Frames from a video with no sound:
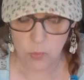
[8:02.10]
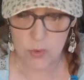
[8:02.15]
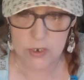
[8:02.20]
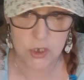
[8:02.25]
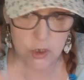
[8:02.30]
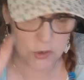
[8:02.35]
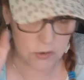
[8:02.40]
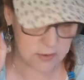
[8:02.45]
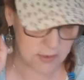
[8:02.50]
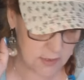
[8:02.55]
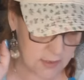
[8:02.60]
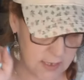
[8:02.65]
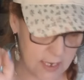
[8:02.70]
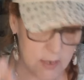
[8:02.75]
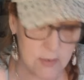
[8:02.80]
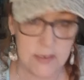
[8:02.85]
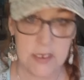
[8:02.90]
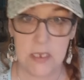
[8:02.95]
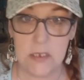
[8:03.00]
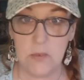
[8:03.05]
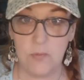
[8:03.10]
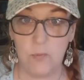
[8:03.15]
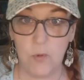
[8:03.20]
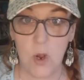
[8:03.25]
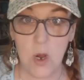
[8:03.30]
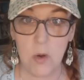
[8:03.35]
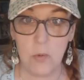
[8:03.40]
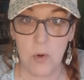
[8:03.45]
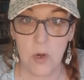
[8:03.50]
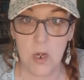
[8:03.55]
which sails us
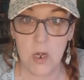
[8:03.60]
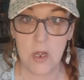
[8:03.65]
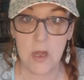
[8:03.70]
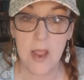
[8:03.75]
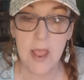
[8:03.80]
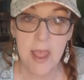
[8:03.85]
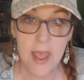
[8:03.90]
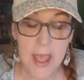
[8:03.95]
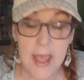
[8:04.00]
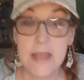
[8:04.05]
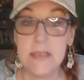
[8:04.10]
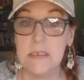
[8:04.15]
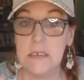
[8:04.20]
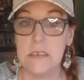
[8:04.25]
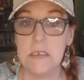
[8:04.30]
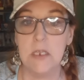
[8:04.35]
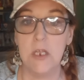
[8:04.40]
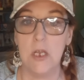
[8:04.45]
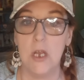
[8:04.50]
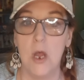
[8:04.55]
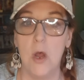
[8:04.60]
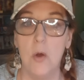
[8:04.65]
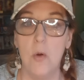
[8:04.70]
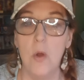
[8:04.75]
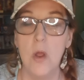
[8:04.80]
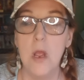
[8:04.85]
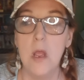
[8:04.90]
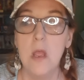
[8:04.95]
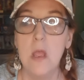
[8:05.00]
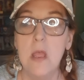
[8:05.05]
forward, as, you know,
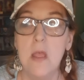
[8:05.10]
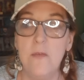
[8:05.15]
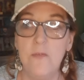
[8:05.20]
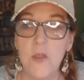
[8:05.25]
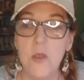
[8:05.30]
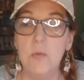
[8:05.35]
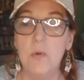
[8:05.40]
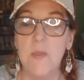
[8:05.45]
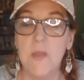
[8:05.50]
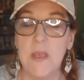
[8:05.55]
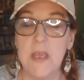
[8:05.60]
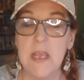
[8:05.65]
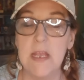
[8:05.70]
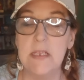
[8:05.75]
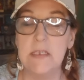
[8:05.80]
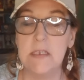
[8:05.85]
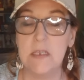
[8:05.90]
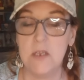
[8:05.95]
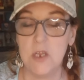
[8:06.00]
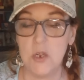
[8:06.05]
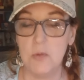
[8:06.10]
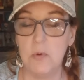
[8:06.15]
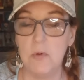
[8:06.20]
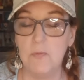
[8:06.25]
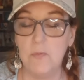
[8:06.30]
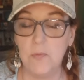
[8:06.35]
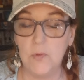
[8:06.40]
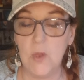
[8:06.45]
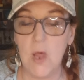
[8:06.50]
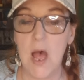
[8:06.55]
if you were the geese and you were
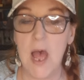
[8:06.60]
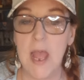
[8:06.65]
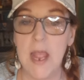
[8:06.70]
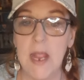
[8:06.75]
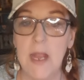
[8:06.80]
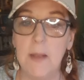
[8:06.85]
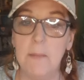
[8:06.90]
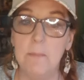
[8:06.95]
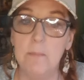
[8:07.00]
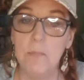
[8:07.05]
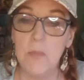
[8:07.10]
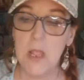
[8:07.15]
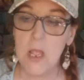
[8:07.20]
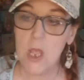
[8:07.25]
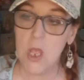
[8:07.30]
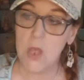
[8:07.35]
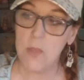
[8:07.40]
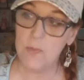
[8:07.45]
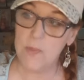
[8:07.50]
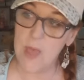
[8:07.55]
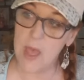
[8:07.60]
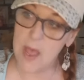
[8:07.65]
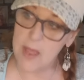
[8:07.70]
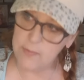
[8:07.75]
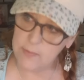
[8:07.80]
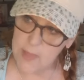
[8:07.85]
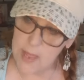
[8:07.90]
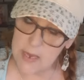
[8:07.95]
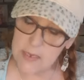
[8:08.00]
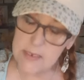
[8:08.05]
flying,
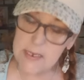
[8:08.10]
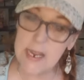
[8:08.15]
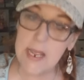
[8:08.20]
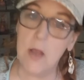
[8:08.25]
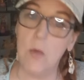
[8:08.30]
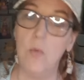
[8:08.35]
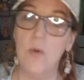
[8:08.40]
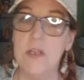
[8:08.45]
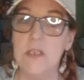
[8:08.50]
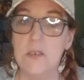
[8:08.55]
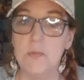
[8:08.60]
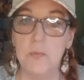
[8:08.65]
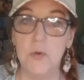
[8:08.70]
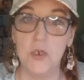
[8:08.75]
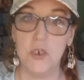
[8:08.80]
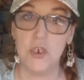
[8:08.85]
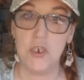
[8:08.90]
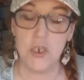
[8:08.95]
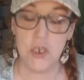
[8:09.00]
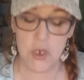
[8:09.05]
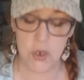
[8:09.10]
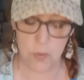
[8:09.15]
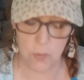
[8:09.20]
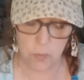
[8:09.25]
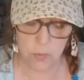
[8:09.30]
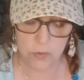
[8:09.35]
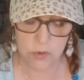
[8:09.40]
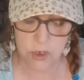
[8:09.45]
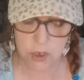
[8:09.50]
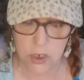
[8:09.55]
that, that tailwind's pushing you
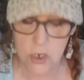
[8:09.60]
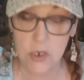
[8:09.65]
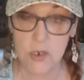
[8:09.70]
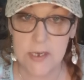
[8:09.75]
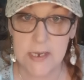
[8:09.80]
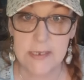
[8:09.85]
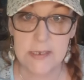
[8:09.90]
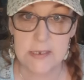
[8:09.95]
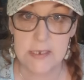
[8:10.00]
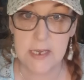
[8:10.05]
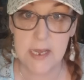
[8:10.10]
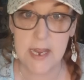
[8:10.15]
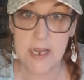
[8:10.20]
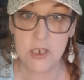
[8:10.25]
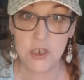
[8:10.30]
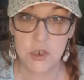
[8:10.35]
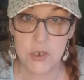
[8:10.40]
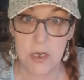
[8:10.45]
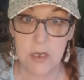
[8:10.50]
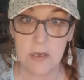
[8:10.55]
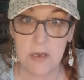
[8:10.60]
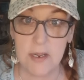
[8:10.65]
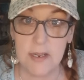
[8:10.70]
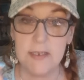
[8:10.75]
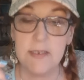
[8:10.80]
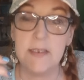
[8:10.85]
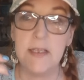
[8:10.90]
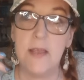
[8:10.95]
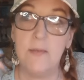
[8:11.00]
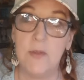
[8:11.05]
to your destination.
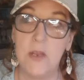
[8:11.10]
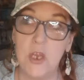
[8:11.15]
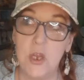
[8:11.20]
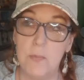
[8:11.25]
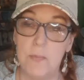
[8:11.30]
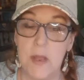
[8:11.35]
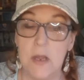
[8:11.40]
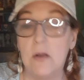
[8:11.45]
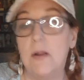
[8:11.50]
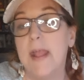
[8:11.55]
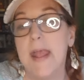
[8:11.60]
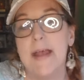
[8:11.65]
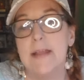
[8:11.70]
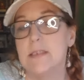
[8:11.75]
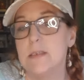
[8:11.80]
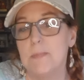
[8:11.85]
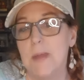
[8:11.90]
It's giving you better gas